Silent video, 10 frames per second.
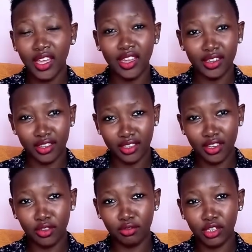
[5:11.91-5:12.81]
And at the
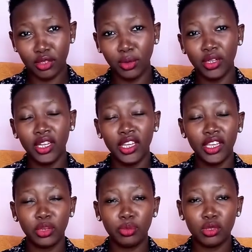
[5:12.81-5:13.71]
end of it all,
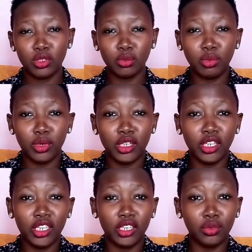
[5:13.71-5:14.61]
it puts your body
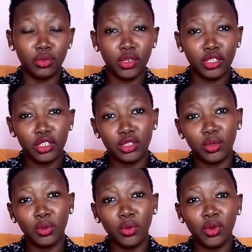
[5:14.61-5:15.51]
in a
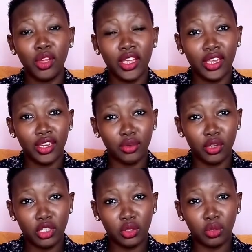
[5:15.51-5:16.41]
restore in a
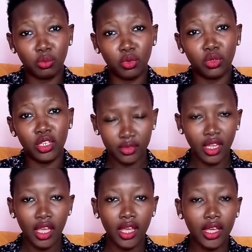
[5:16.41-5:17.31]
restful mode
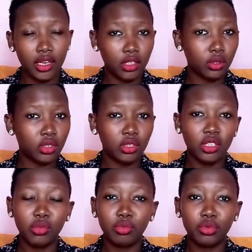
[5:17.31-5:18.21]
and it also
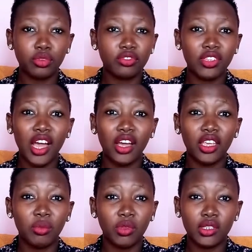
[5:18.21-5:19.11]
improves our
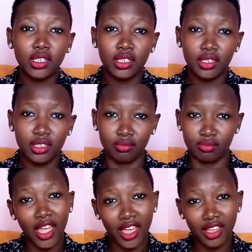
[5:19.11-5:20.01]
immune system
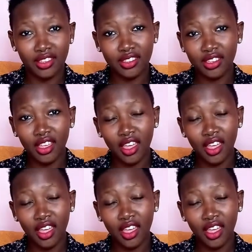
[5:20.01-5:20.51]
hence